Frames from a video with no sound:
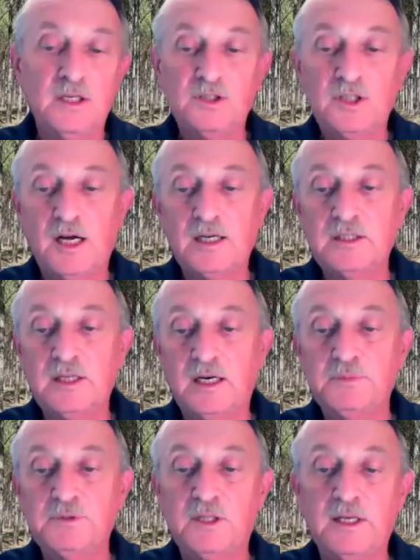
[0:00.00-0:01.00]
stock
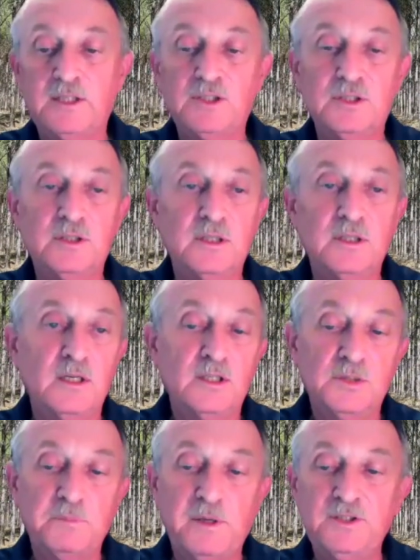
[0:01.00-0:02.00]
type selection,
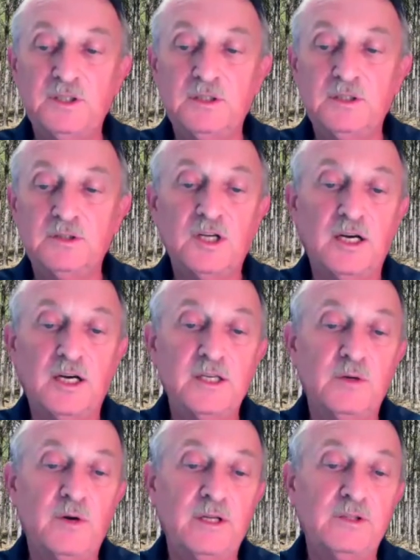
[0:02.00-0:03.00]
spacing and
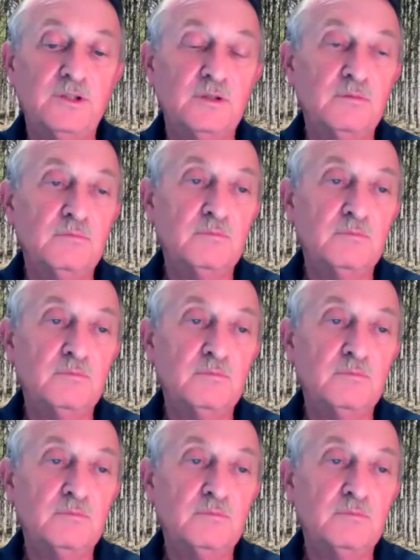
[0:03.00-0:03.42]
stocking rates,